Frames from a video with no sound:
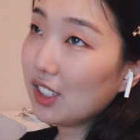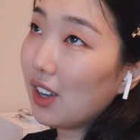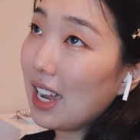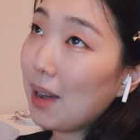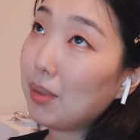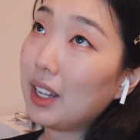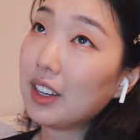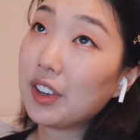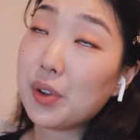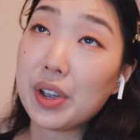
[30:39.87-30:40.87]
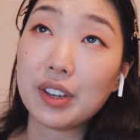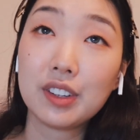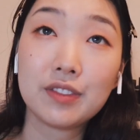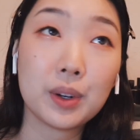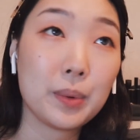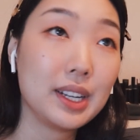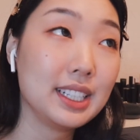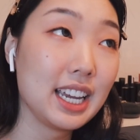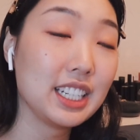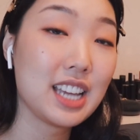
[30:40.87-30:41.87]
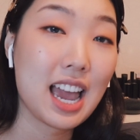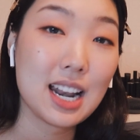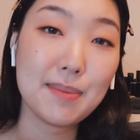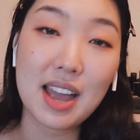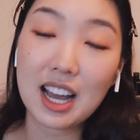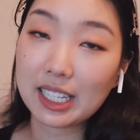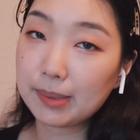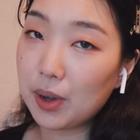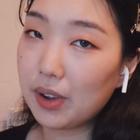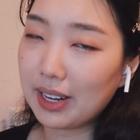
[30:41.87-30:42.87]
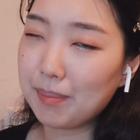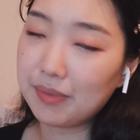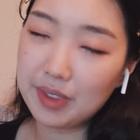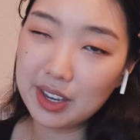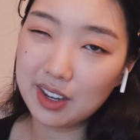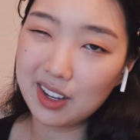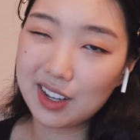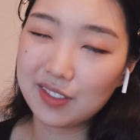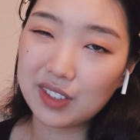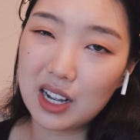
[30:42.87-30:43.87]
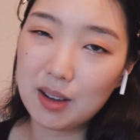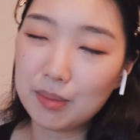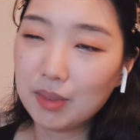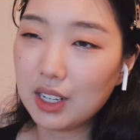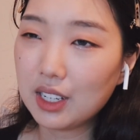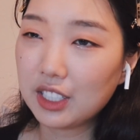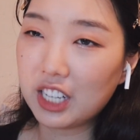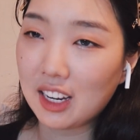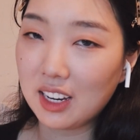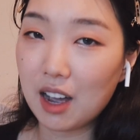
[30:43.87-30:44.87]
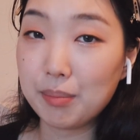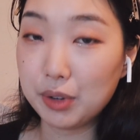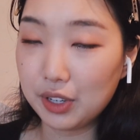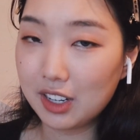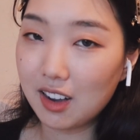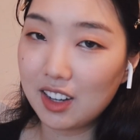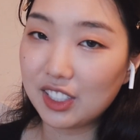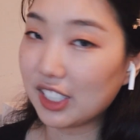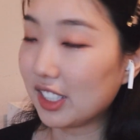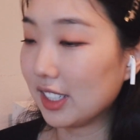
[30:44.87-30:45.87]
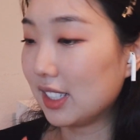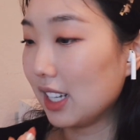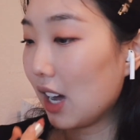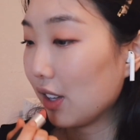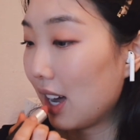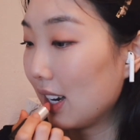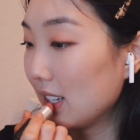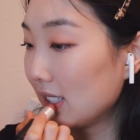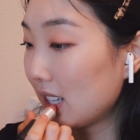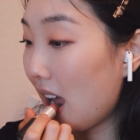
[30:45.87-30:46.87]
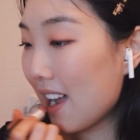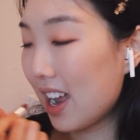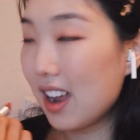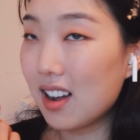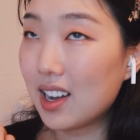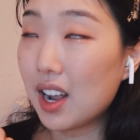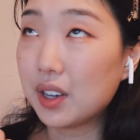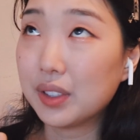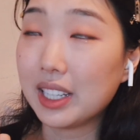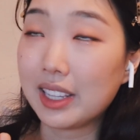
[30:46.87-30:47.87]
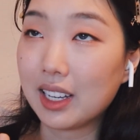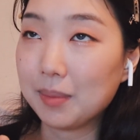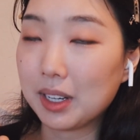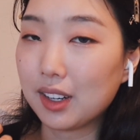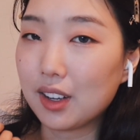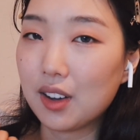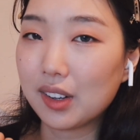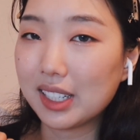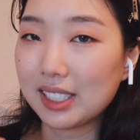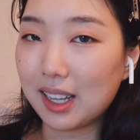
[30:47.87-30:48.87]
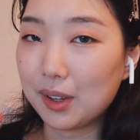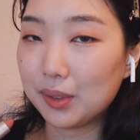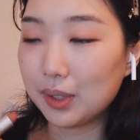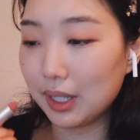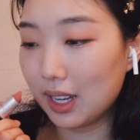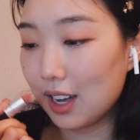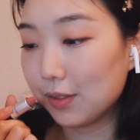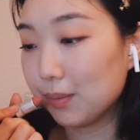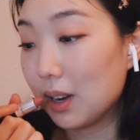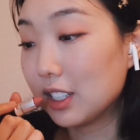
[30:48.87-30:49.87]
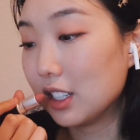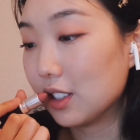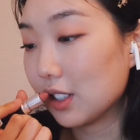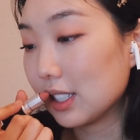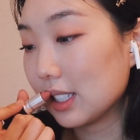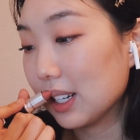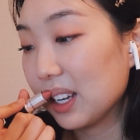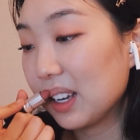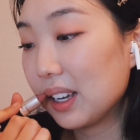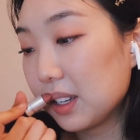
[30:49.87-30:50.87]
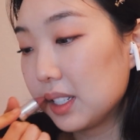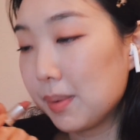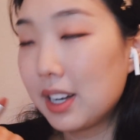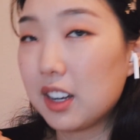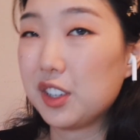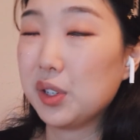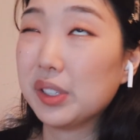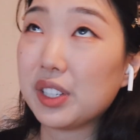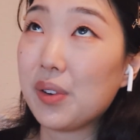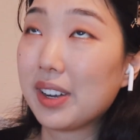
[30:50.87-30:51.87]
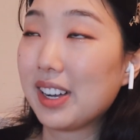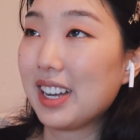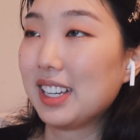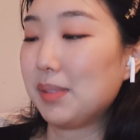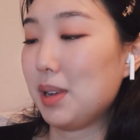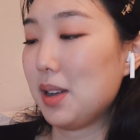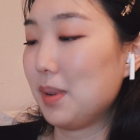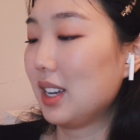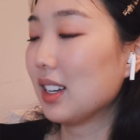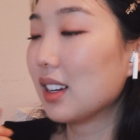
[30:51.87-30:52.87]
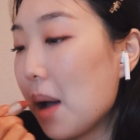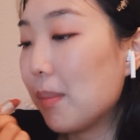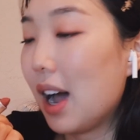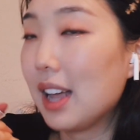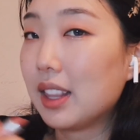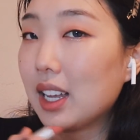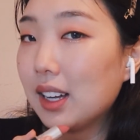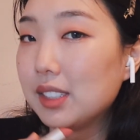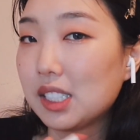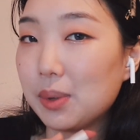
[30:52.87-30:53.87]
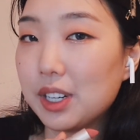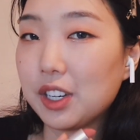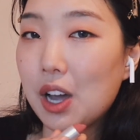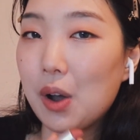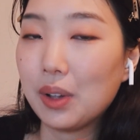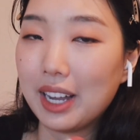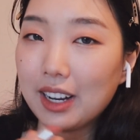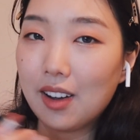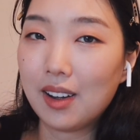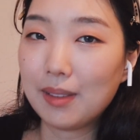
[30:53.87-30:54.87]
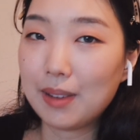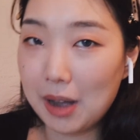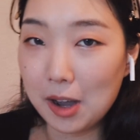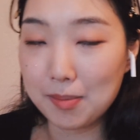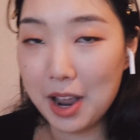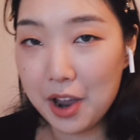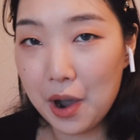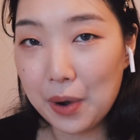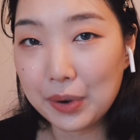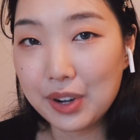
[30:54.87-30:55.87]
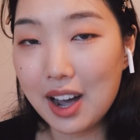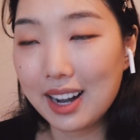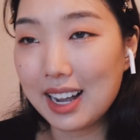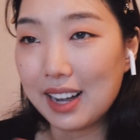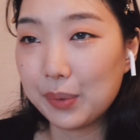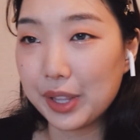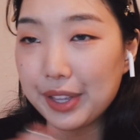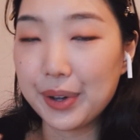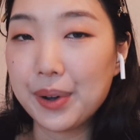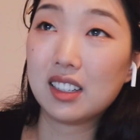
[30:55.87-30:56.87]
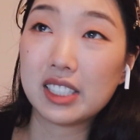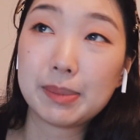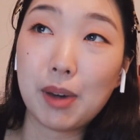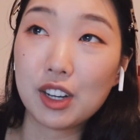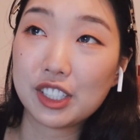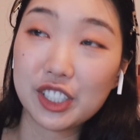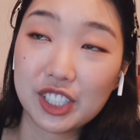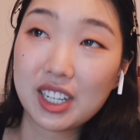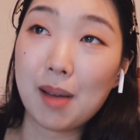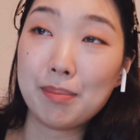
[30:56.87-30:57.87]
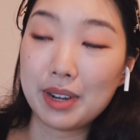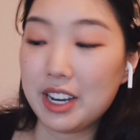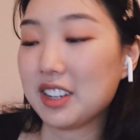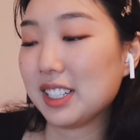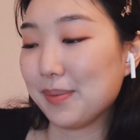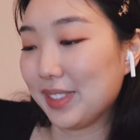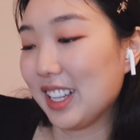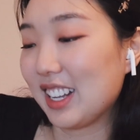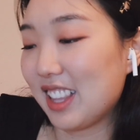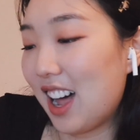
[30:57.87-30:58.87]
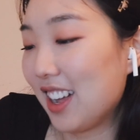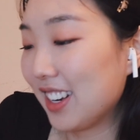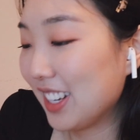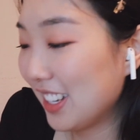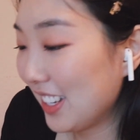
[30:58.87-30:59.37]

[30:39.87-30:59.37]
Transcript: So I am planning on going for one day to Anime Expo, and I'm thinking of checking out BeautyCon just to see how that is. KCon, I don't really think I'm gonna go because I don't really have much interest in it. Depending on who's going, I guess, maybe. But I think I just want to go like on my own, not with a sponsored company or something like that.